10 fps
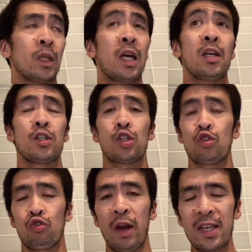
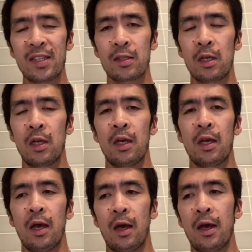stress
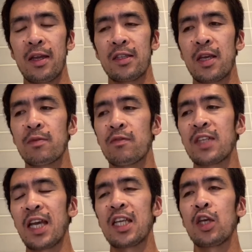in terms of
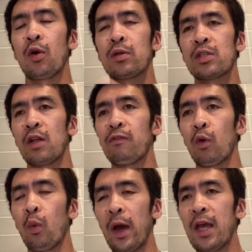taking yourself
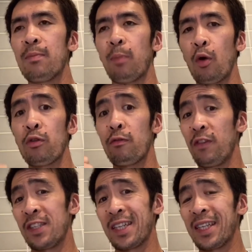away, both
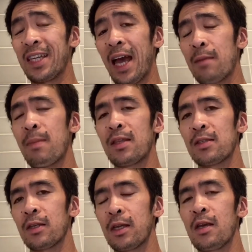physically and
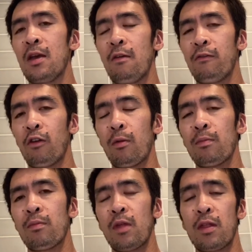mentally,
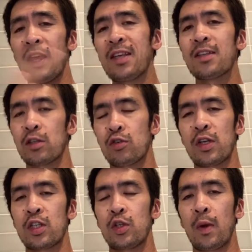from the things that are
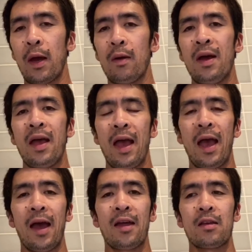stressing you out
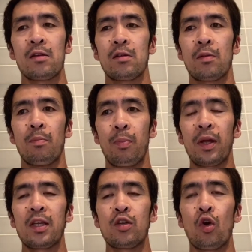and
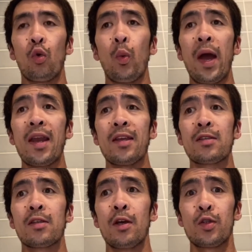bringing your awareness
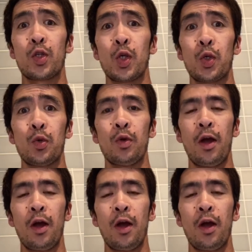to